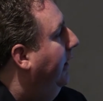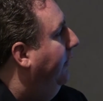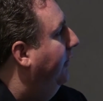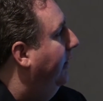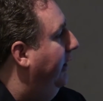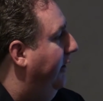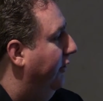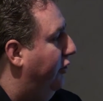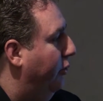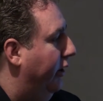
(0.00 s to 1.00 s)
These
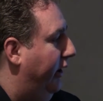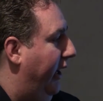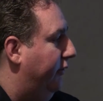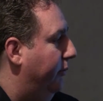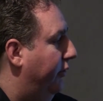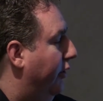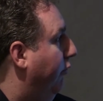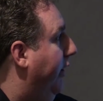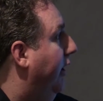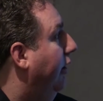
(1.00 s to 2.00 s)
are two of the classrooms in the
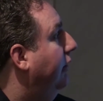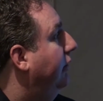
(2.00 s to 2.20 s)
rear.